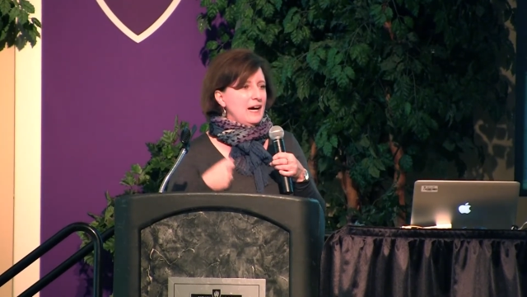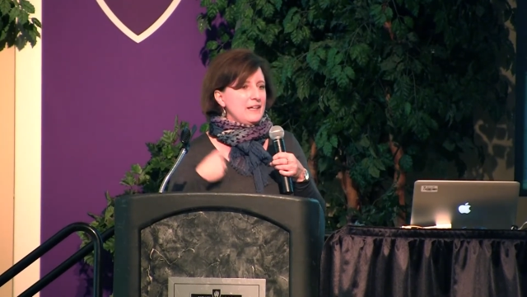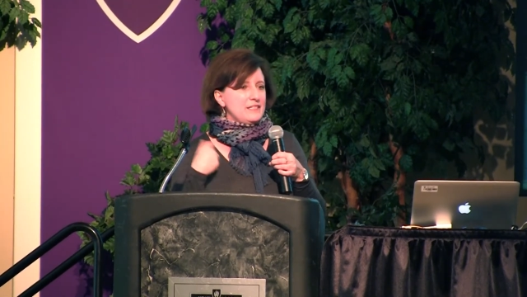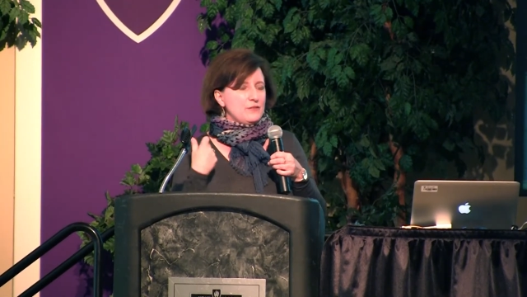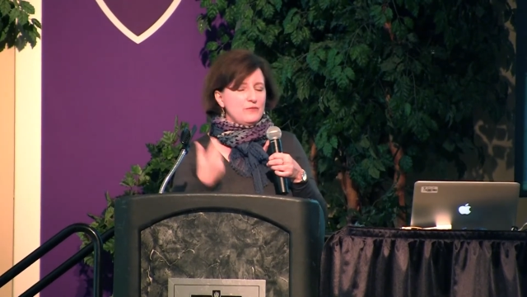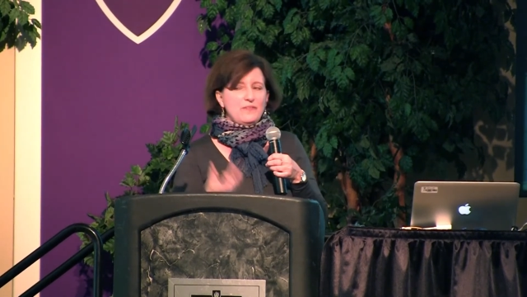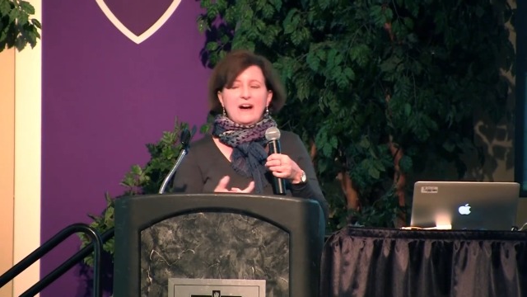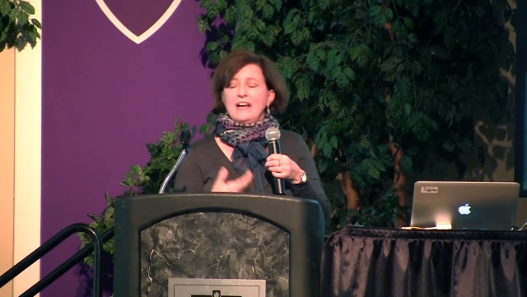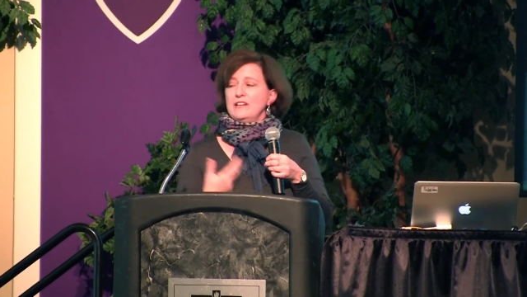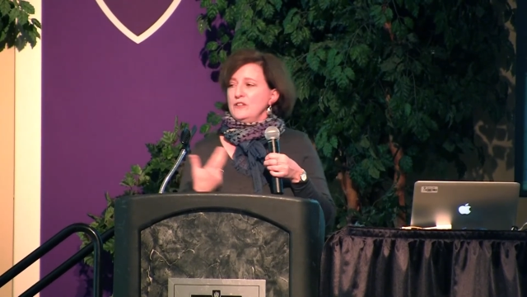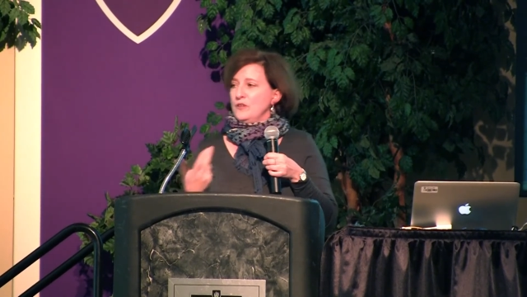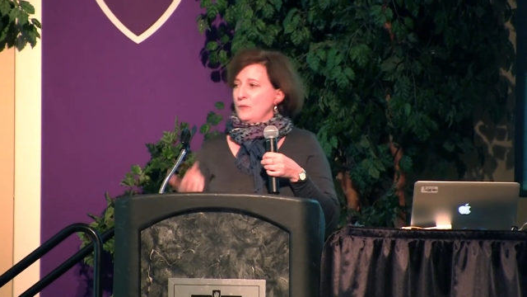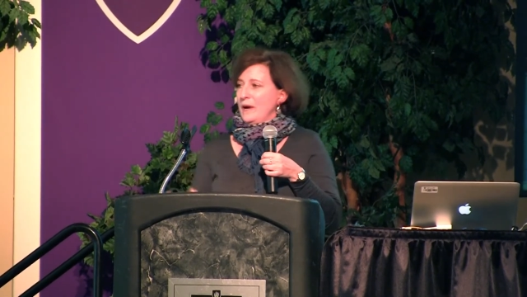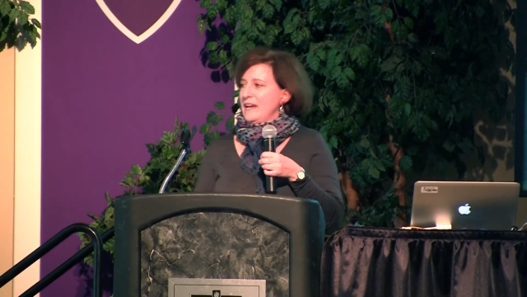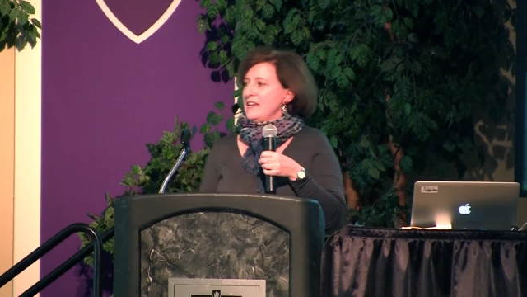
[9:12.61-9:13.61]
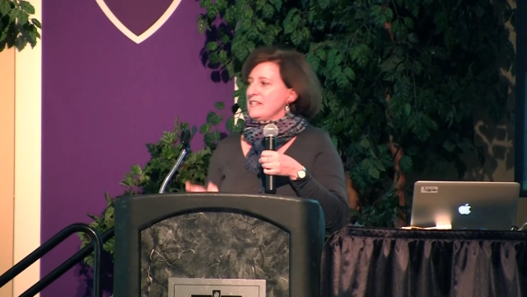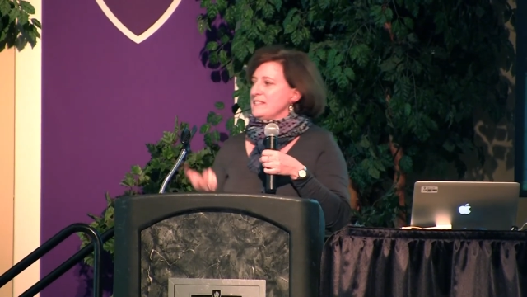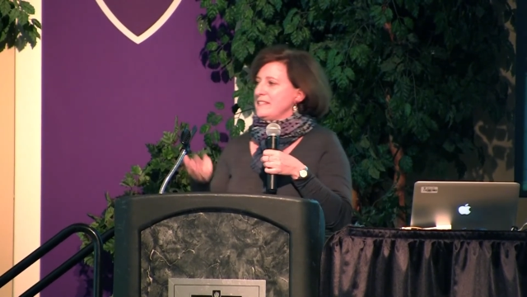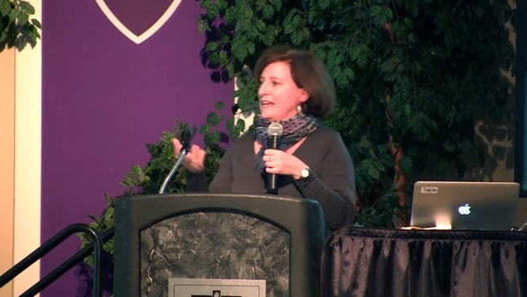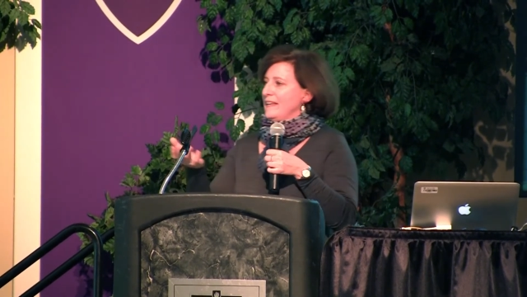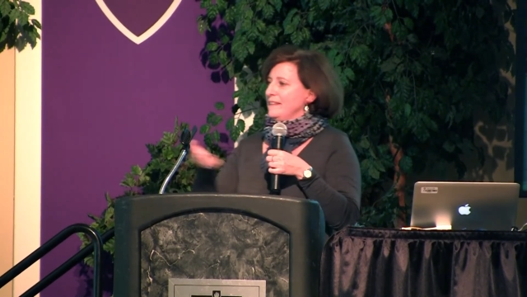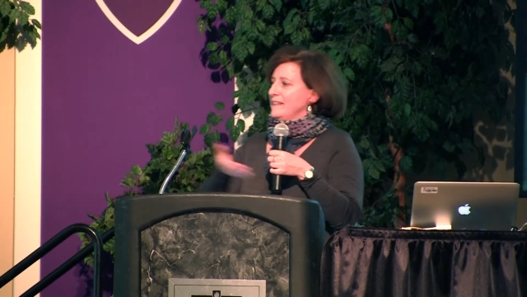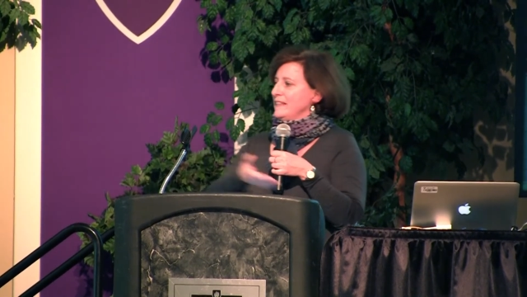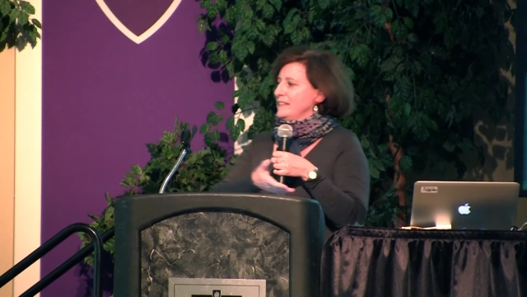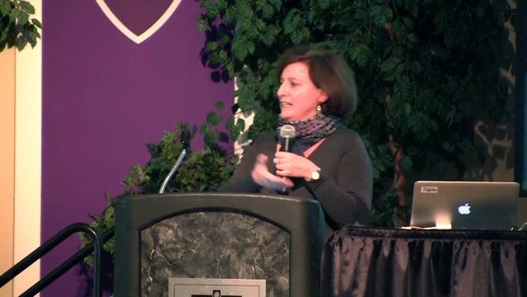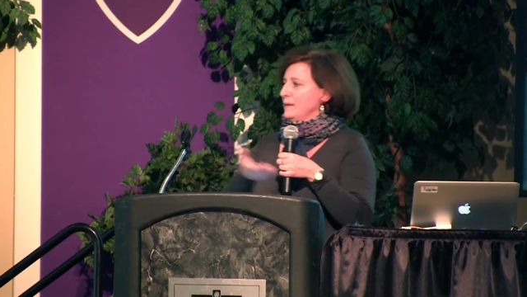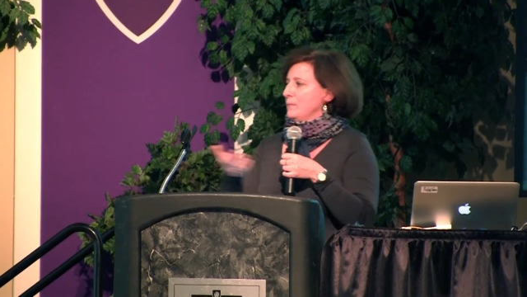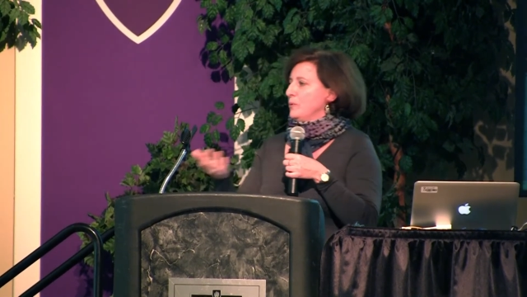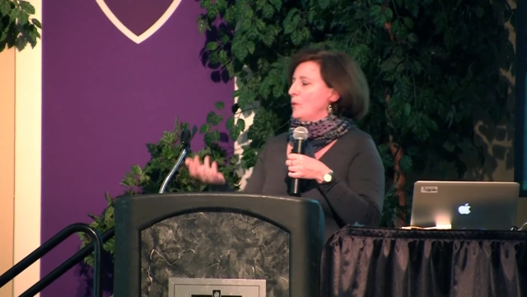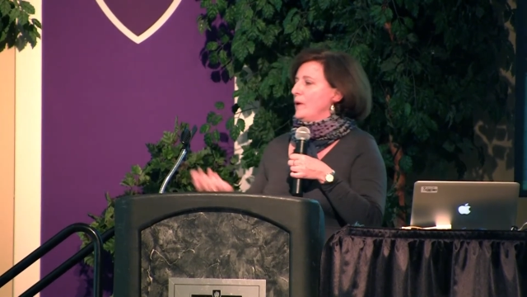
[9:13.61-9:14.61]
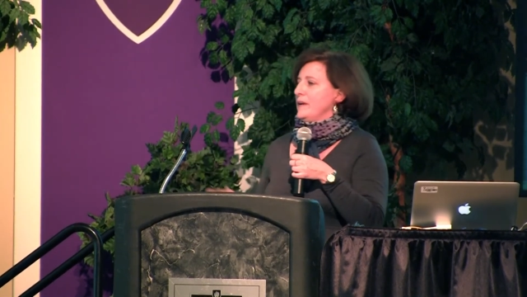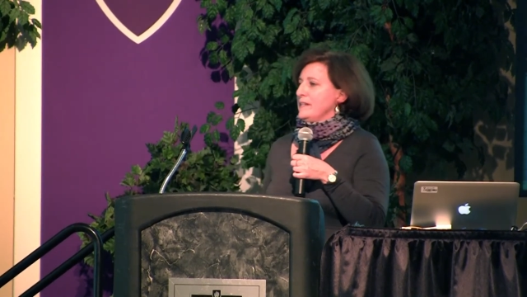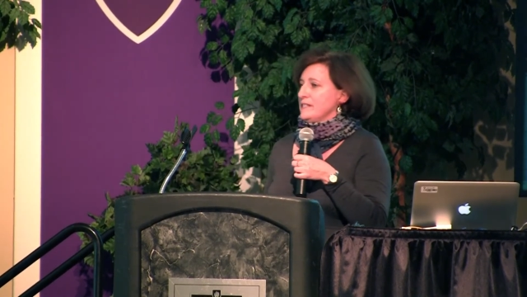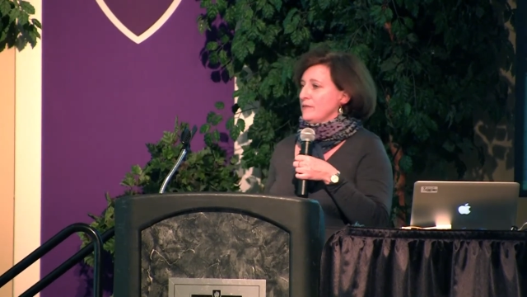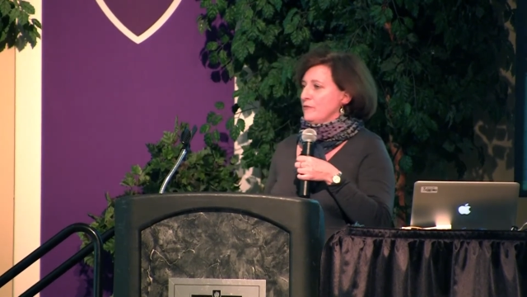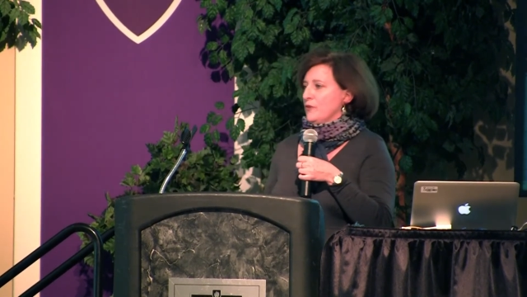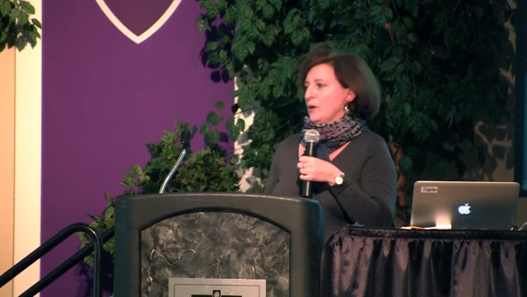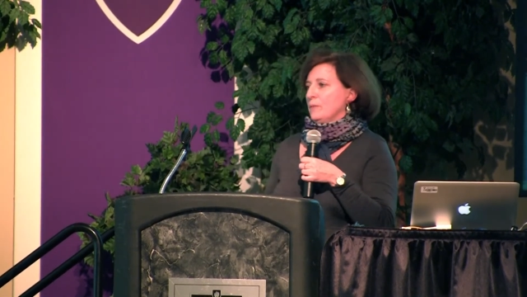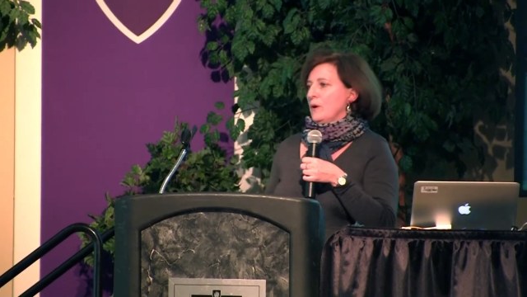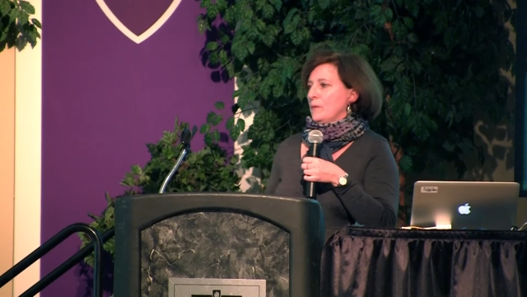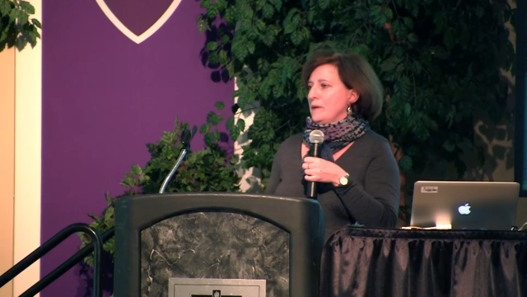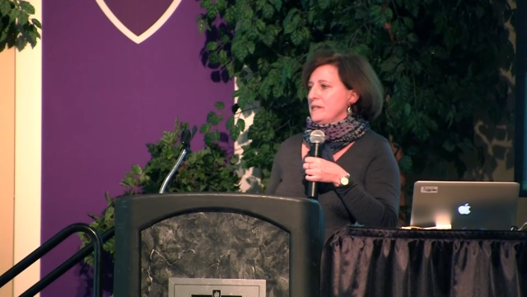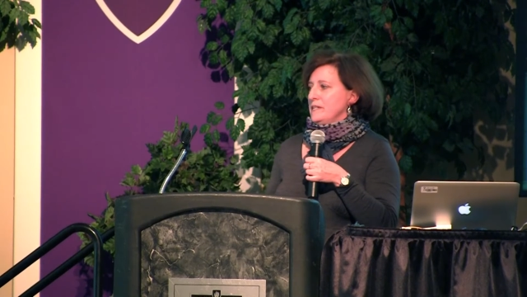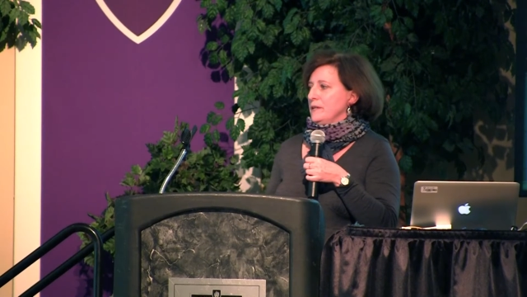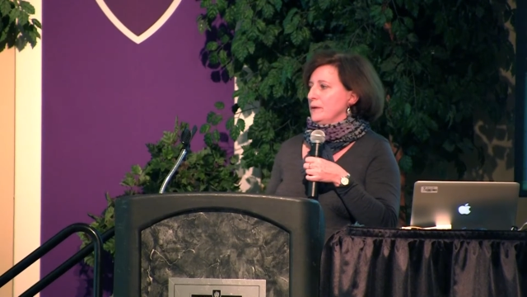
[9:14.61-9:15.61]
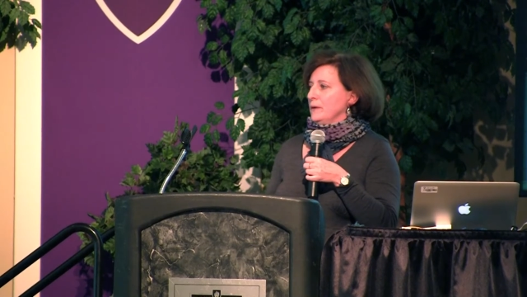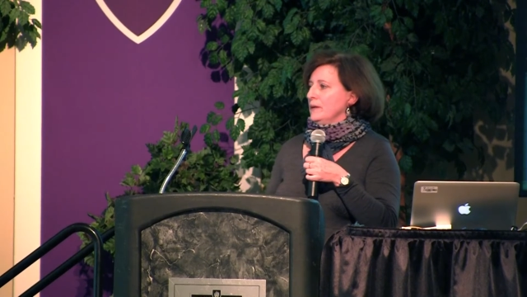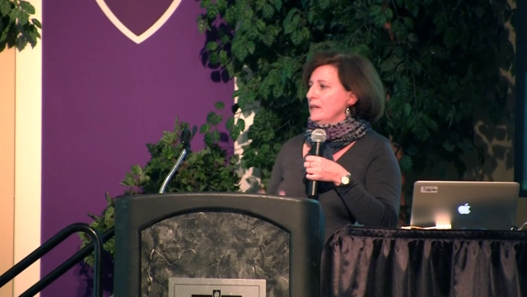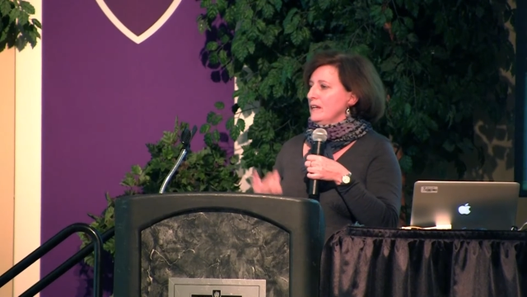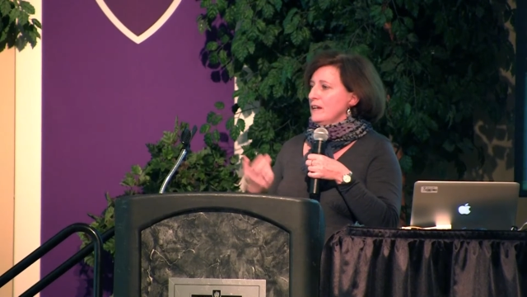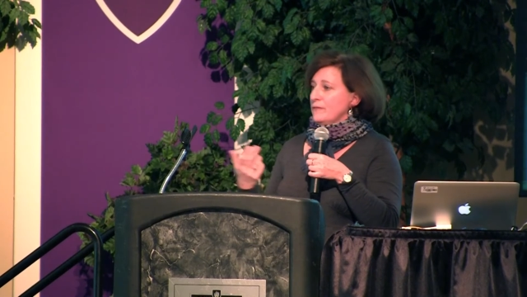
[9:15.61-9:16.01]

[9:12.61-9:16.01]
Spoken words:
to find new ways that the employees inform what we do.